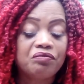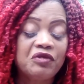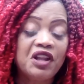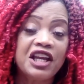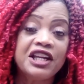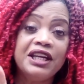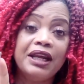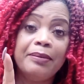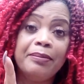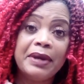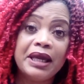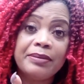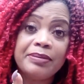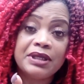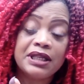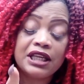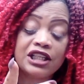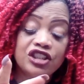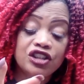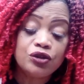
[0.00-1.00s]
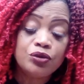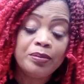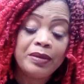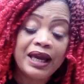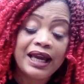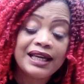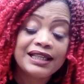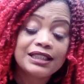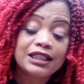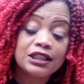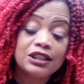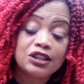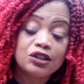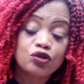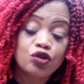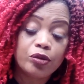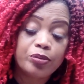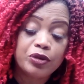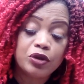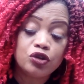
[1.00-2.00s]
Now, maybe that's you masculine
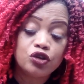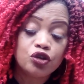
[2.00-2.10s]
Scorpios.